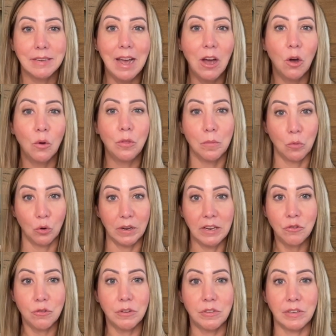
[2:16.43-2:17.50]
Now, the more
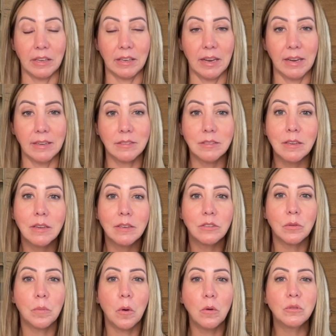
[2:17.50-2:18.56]
interesting case,
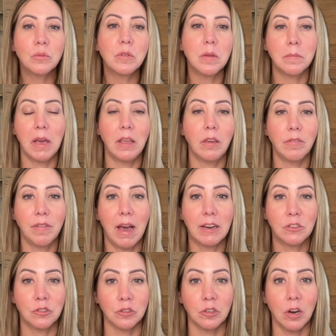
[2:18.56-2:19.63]
suppose we're the
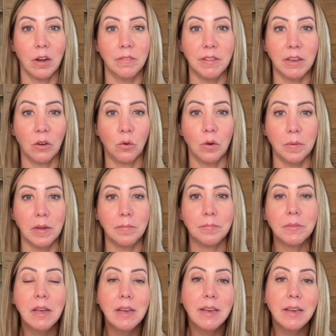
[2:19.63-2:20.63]
manufacturer of the equipment.